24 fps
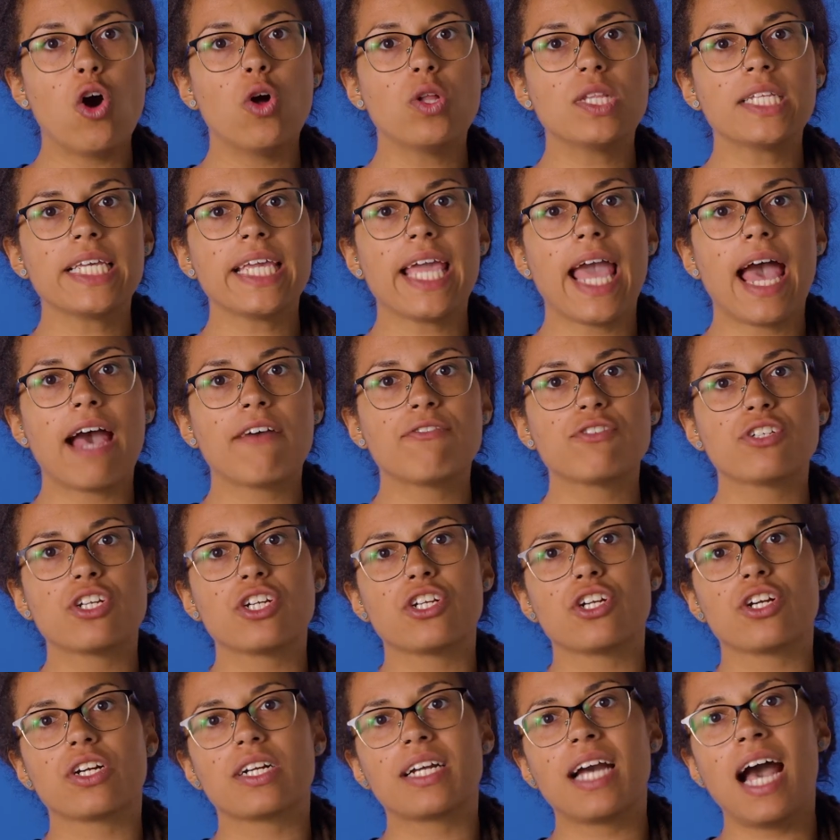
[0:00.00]
Only after
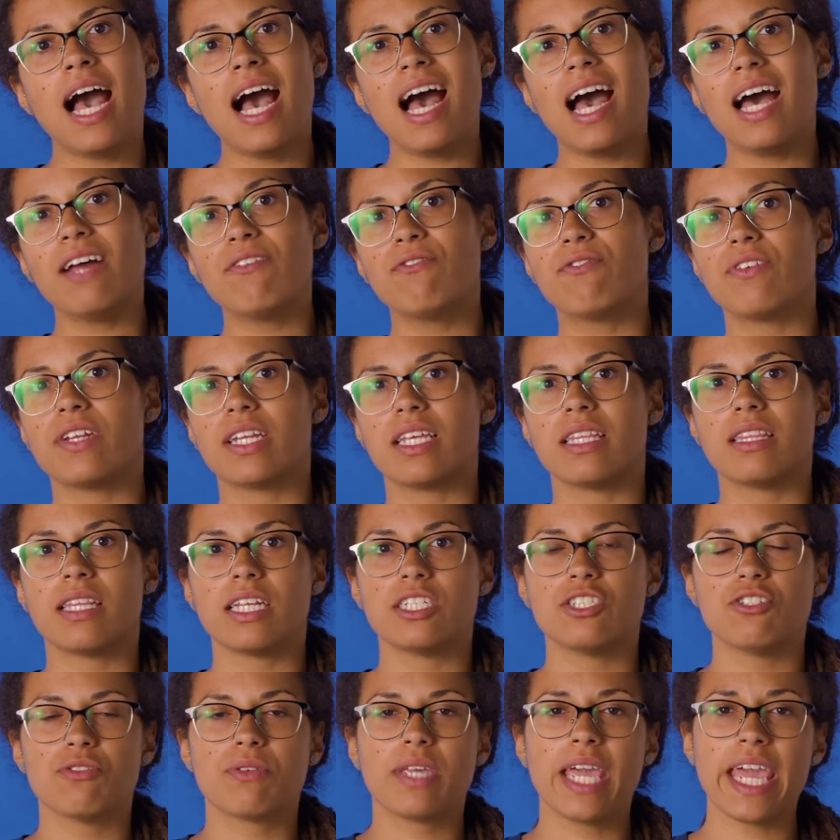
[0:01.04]
you're confident
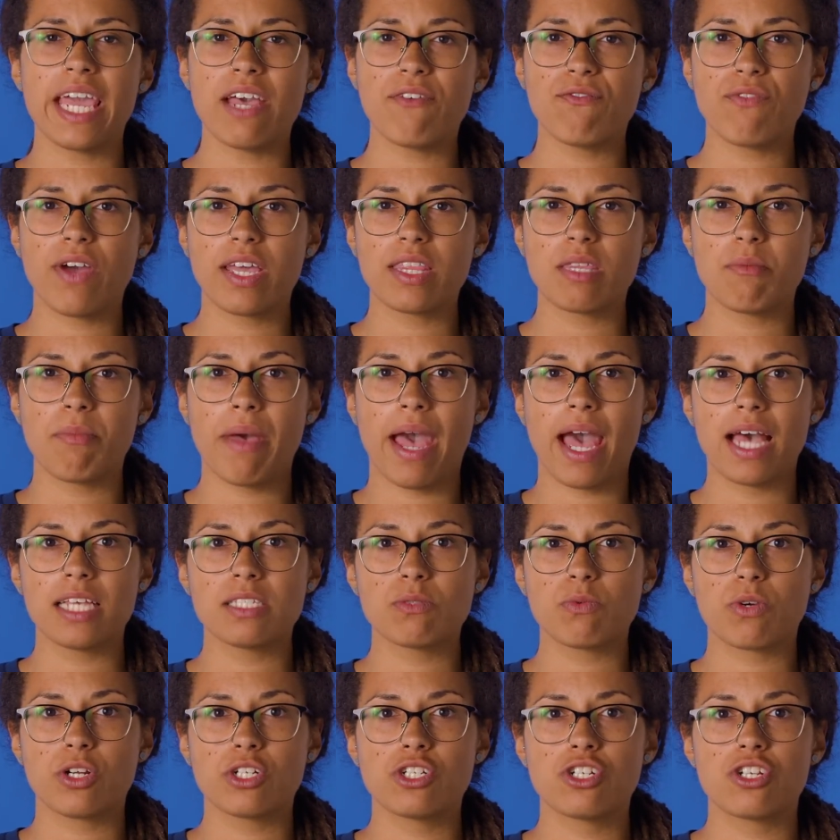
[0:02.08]
that you can't find the
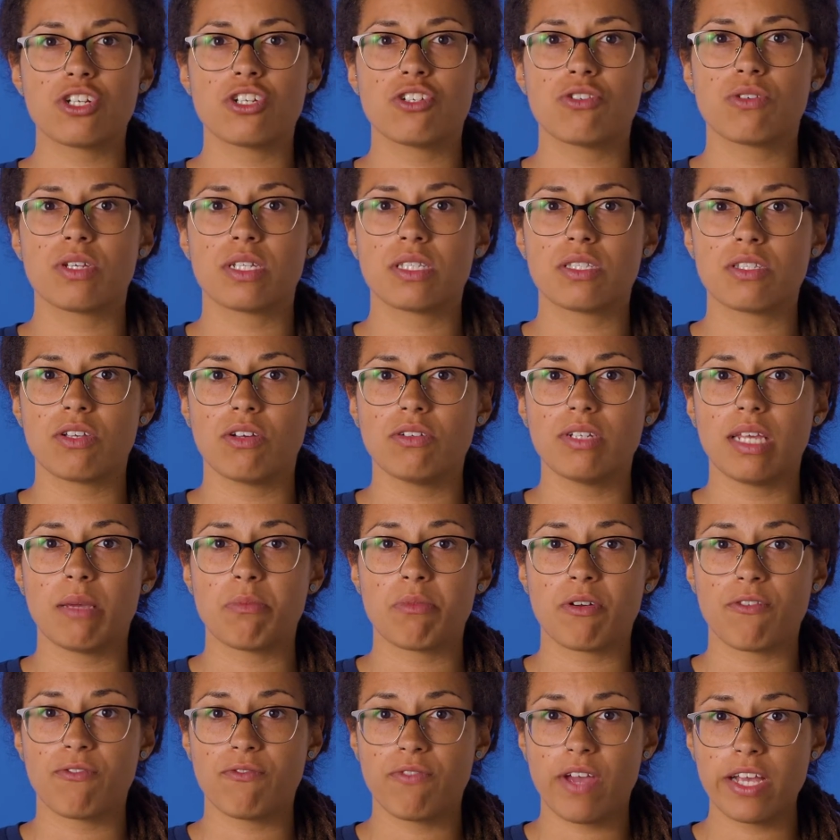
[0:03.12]
password should you consult a
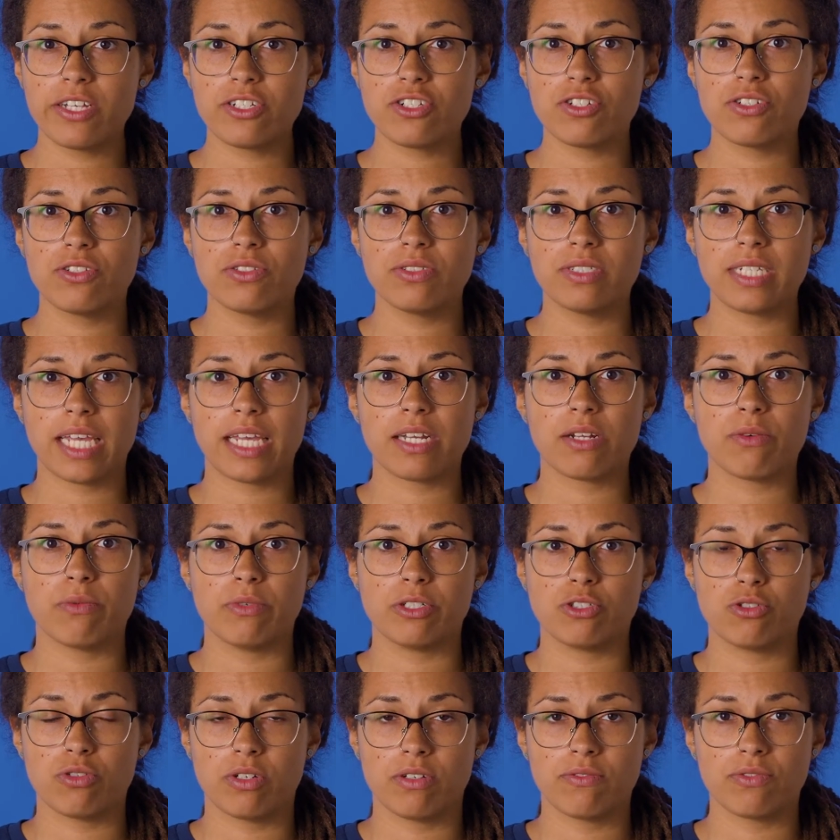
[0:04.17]
professional data
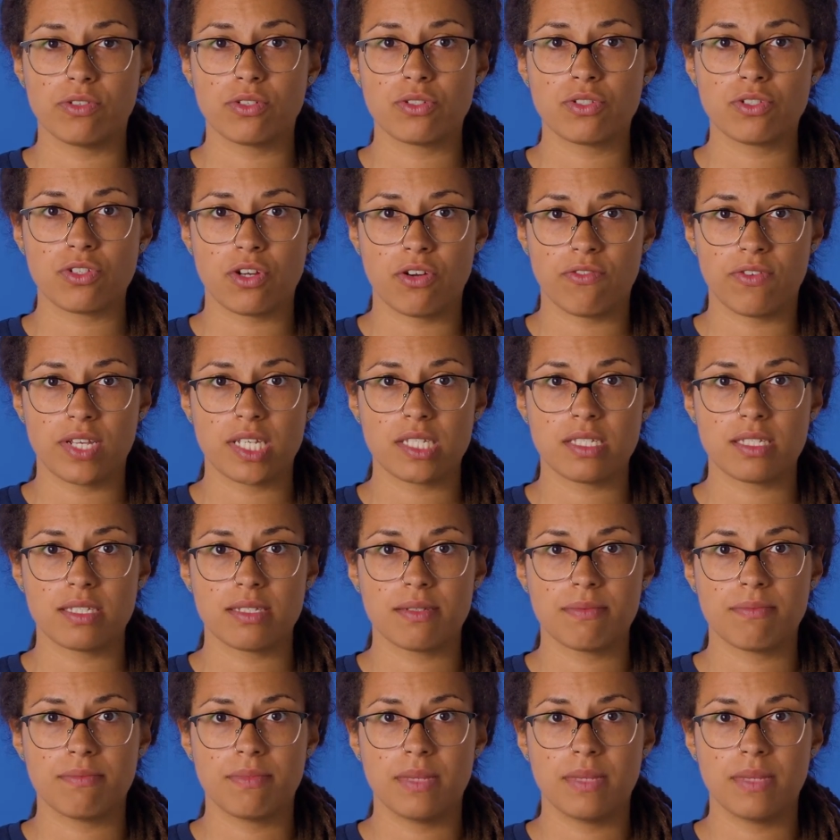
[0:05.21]
retrieval service.